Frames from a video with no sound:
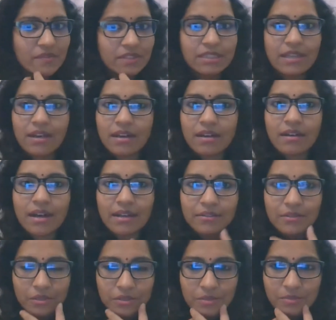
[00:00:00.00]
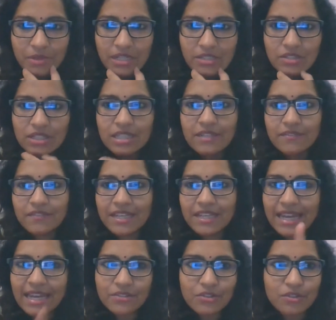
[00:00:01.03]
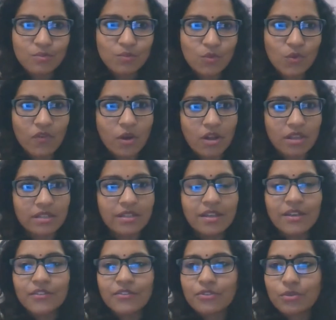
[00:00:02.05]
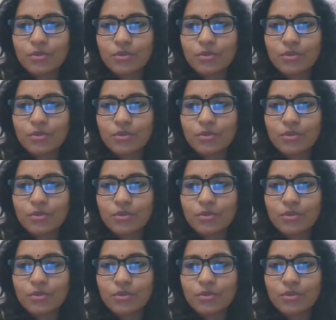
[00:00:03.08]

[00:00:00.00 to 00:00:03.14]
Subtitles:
Vidya and Dr. Prachi if we can just move on to